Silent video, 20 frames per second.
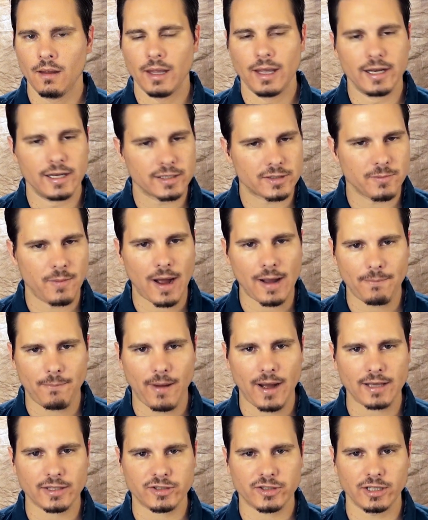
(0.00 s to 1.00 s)
It is my
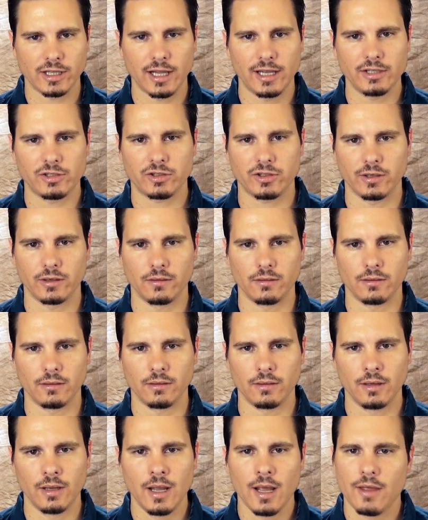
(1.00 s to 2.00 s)
postulation
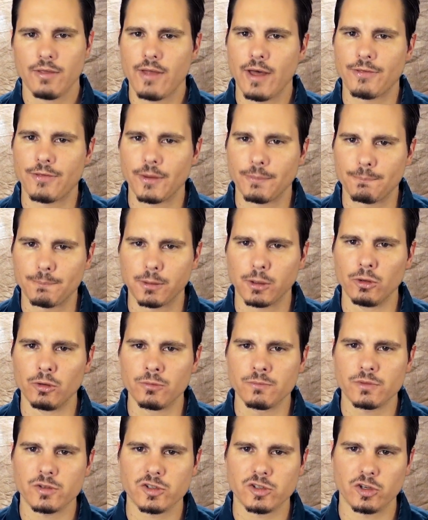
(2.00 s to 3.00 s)
that the
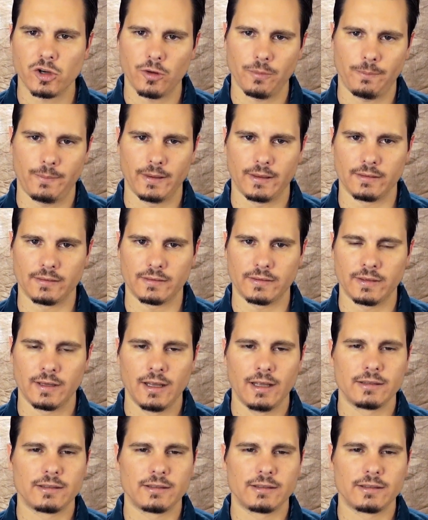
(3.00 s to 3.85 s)
plumed serpent